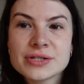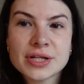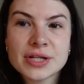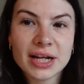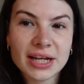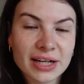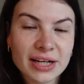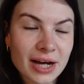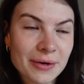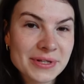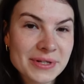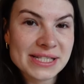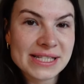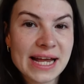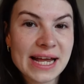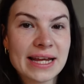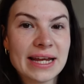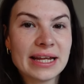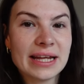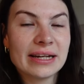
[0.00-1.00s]
So like I was
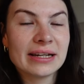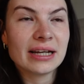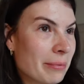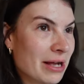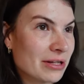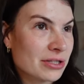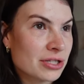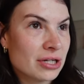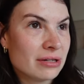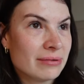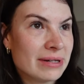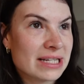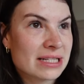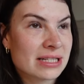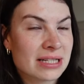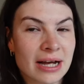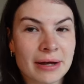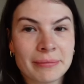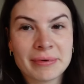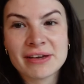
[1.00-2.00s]
saying, about two weeks
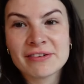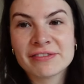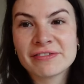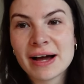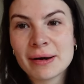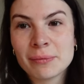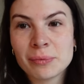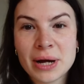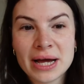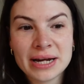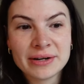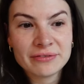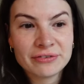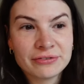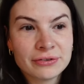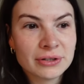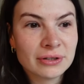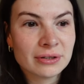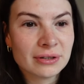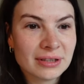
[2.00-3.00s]
ago, me and Fab went
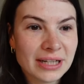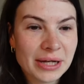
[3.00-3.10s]
for,